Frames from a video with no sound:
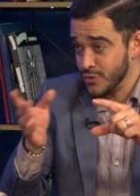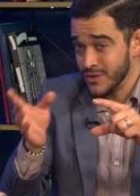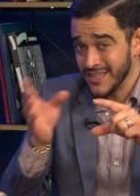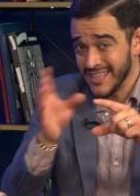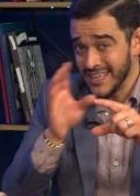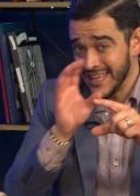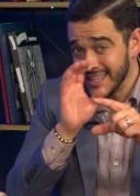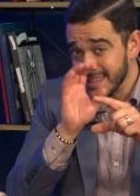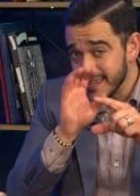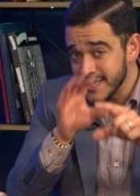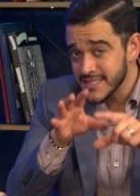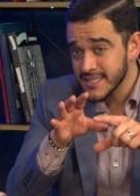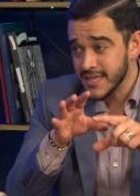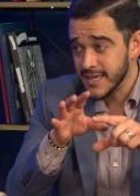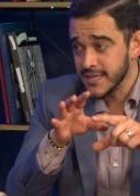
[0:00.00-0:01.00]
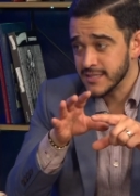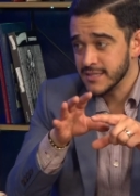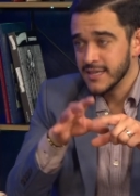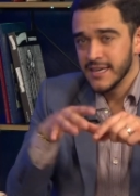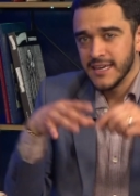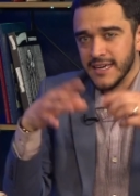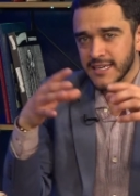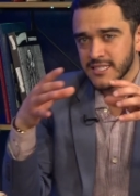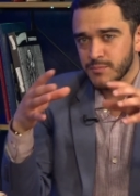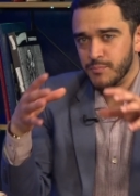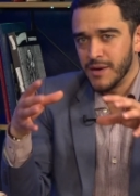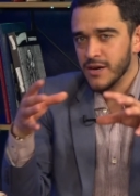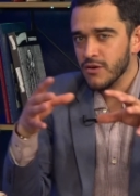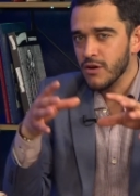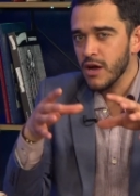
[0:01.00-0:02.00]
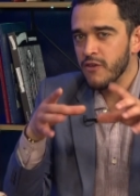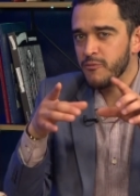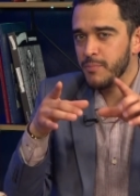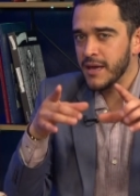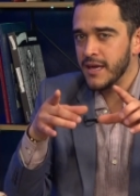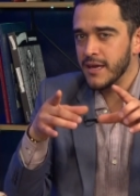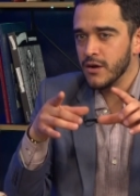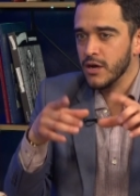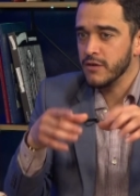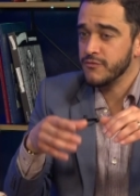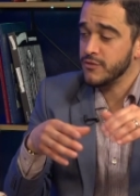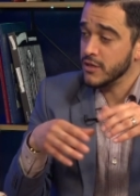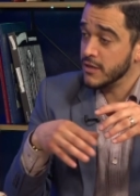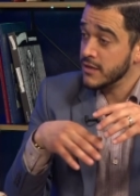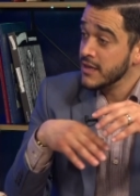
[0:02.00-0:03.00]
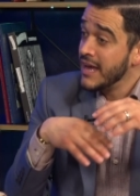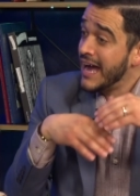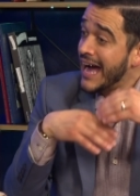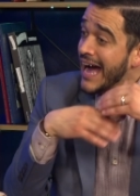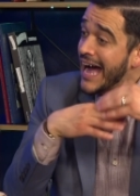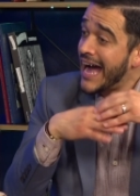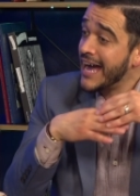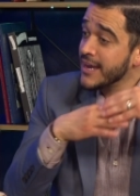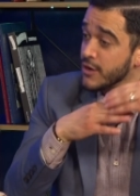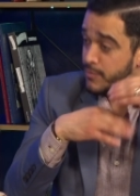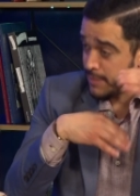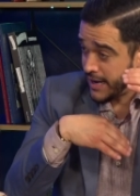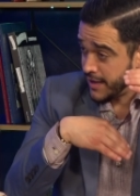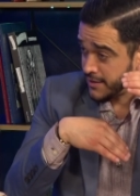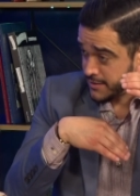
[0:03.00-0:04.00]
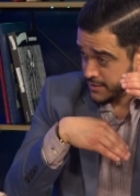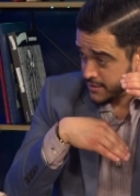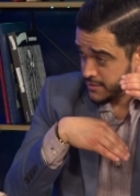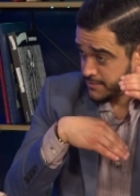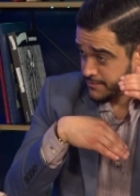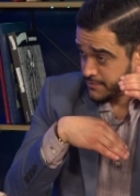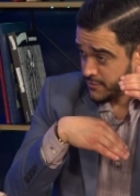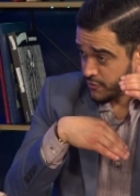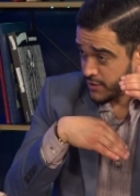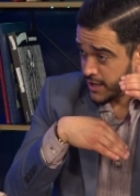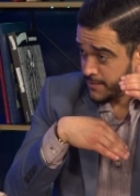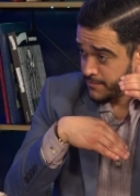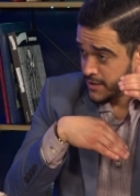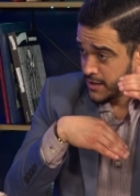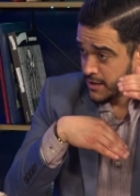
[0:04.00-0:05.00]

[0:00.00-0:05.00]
So in this case, it's better off paying off the higher balance, right?